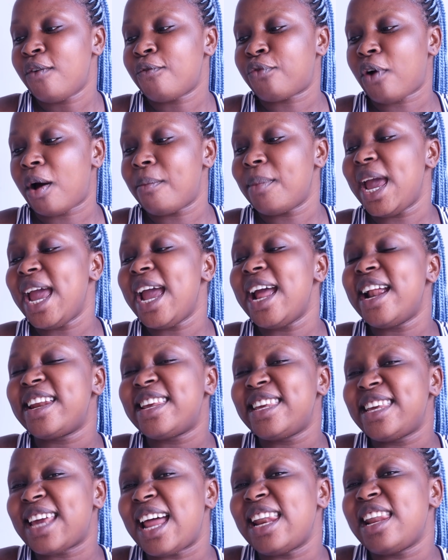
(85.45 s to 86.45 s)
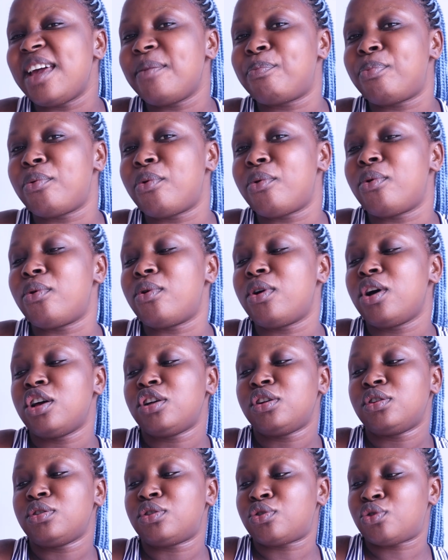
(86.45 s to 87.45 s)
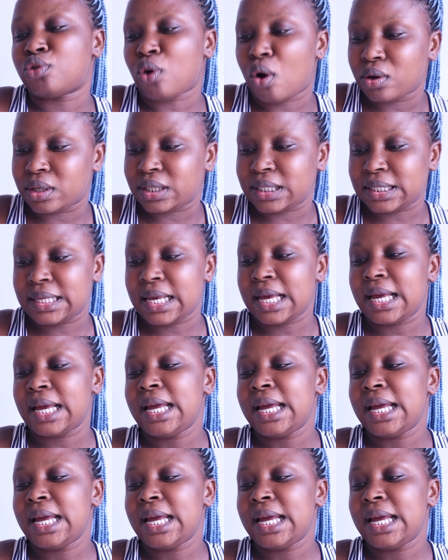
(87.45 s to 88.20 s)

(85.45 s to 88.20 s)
from a reliable source